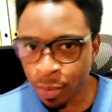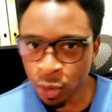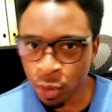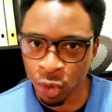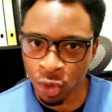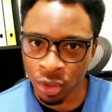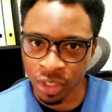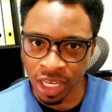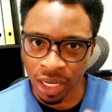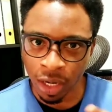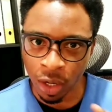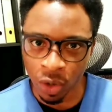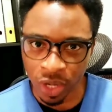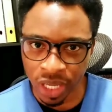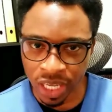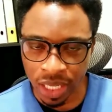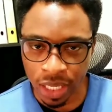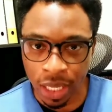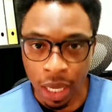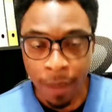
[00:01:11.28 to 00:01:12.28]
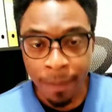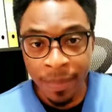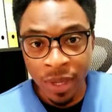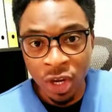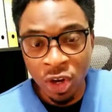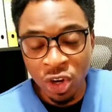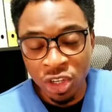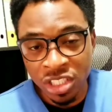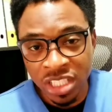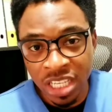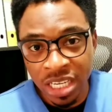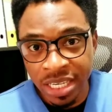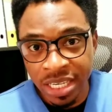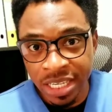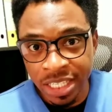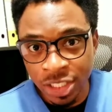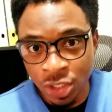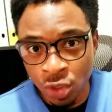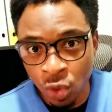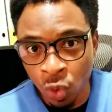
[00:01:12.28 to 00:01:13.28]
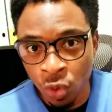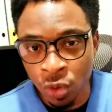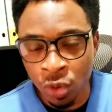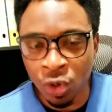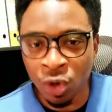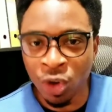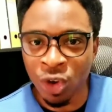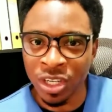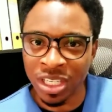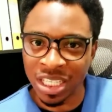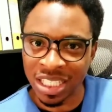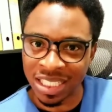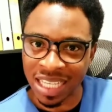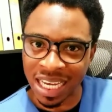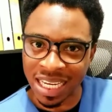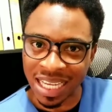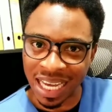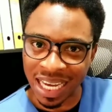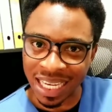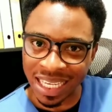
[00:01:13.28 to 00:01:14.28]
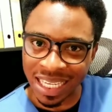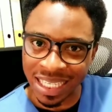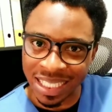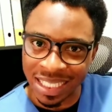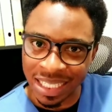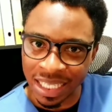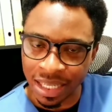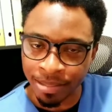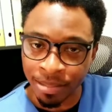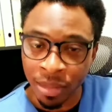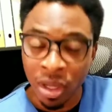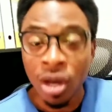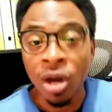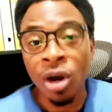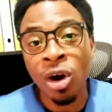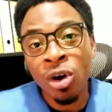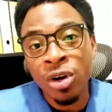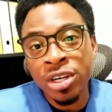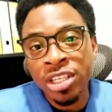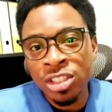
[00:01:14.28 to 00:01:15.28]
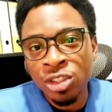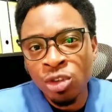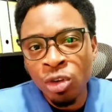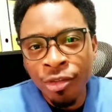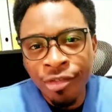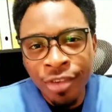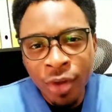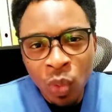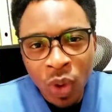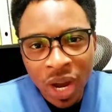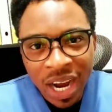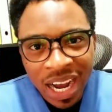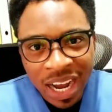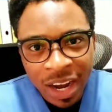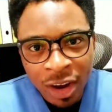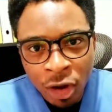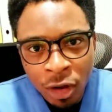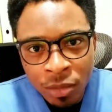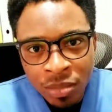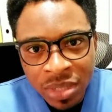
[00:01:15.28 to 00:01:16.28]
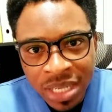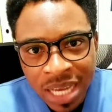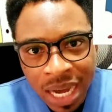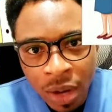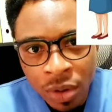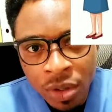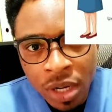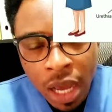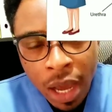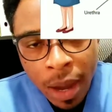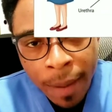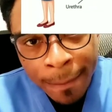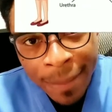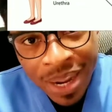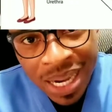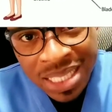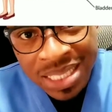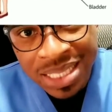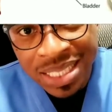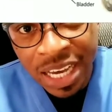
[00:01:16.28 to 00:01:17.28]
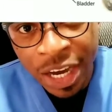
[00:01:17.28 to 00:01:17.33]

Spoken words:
know they lucky, because say this stone will come inside their kidney, or the stone feel waka come down past their